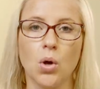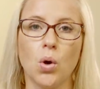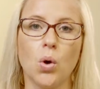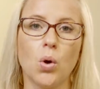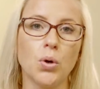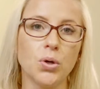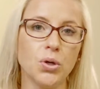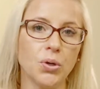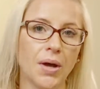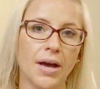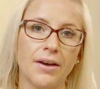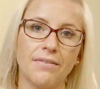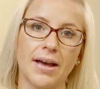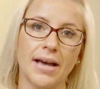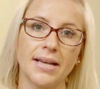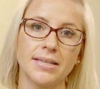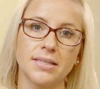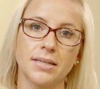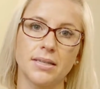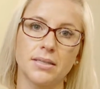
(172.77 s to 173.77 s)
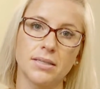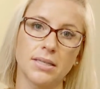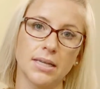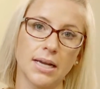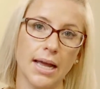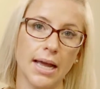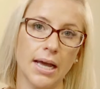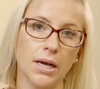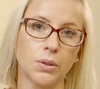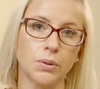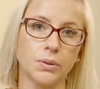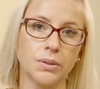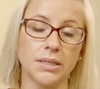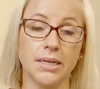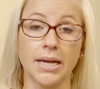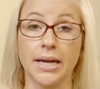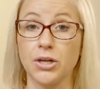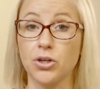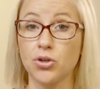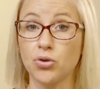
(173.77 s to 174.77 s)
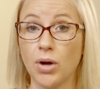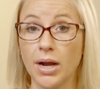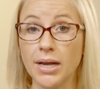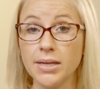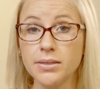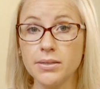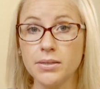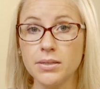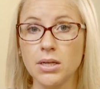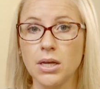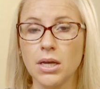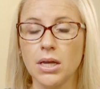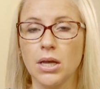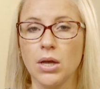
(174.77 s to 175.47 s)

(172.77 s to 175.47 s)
or you have assets that are held in a trust,